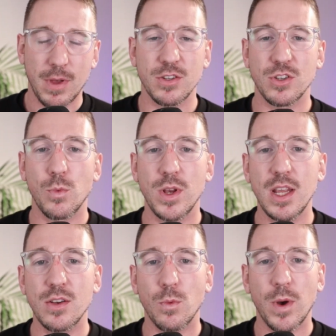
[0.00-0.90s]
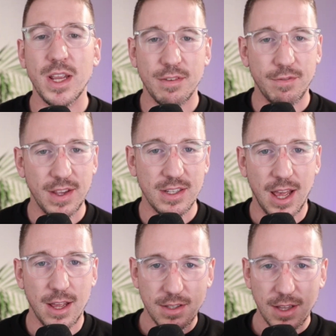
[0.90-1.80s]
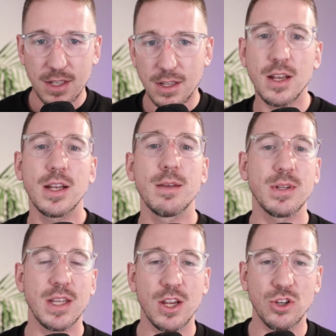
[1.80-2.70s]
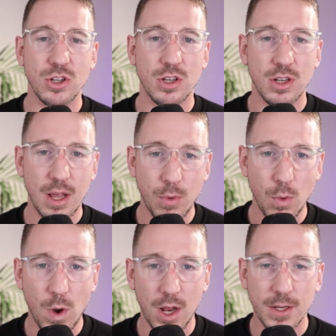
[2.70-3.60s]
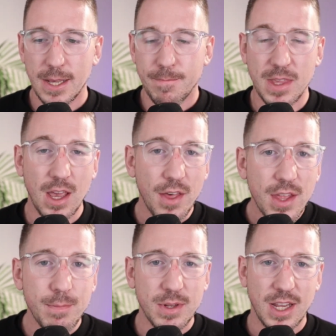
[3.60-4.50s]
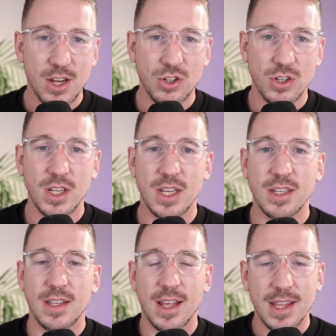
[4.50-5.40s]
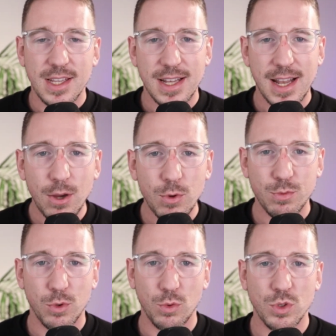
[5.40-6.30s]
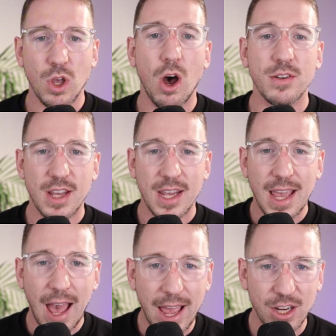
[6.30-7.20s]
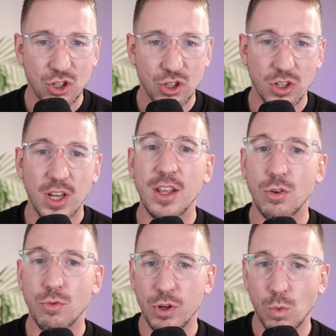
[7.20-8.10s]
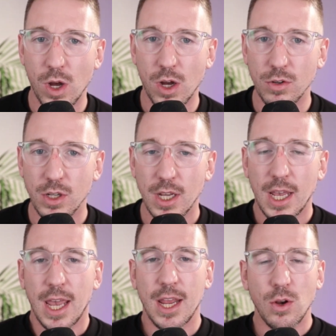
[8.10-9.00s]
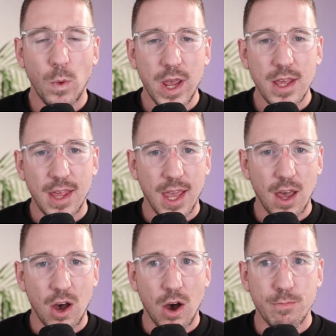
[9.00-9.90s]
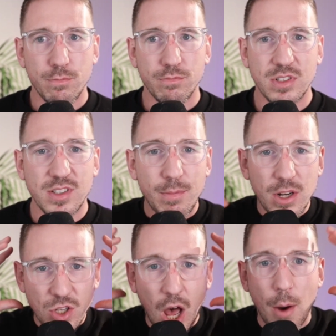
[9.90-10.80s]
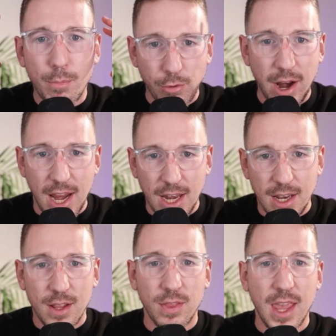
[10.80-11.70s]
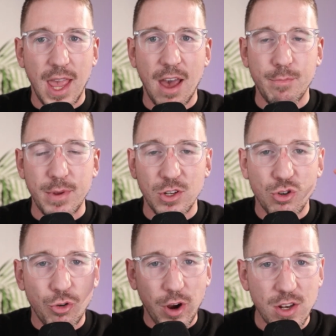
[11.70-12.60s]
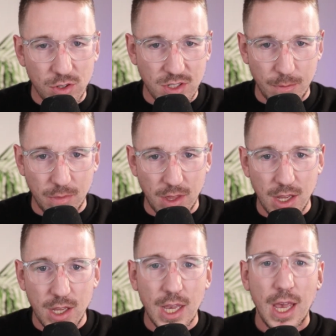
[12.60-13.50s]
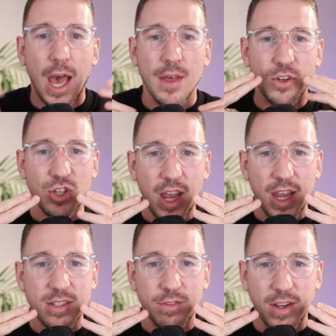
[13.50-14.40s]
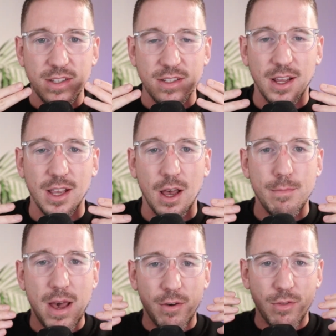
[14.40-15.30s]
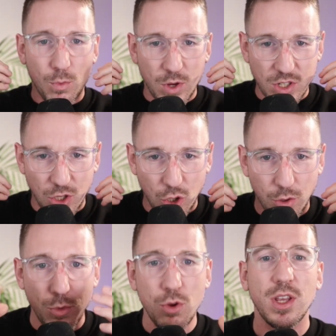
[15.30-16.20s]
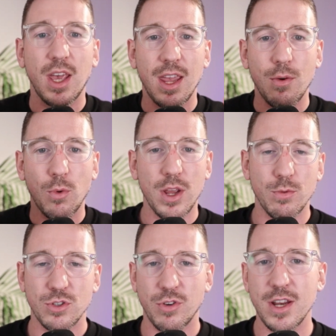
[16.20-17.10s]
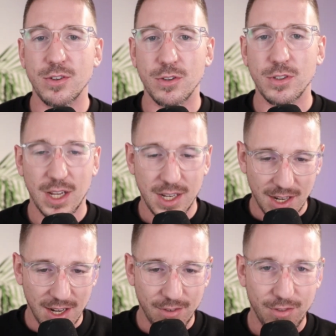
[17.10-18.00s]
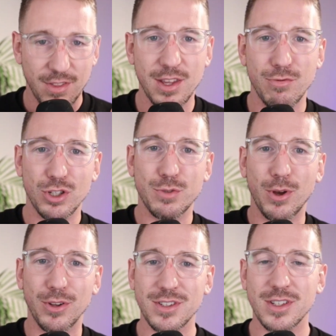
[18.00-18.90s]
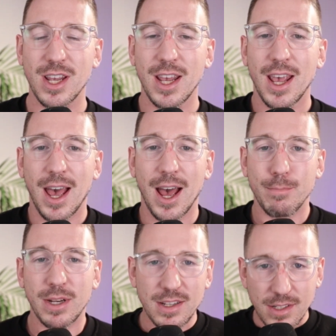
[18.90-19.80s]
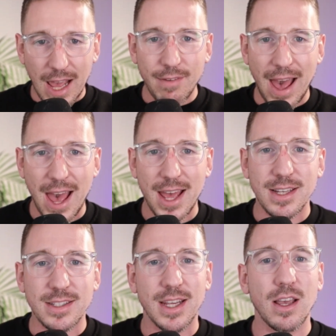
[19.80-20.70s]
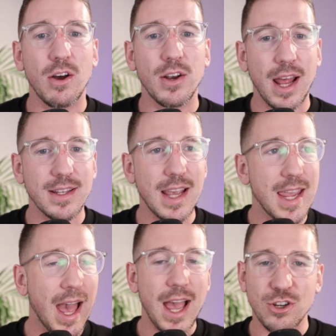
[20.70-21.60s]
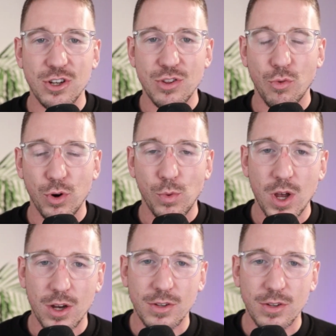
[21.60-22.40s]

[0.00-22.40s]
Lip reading: And so we need a way to fix that. So that's kind of limitation number one. The other limitation is that these language models can't take action in the real world. In a way, they are similar to our brain. They have been trained on something, and the chat interface is like our mouth, which can communicate what it was trained on and kind of the response. But it doesn't have hands. It can't take action in the real world.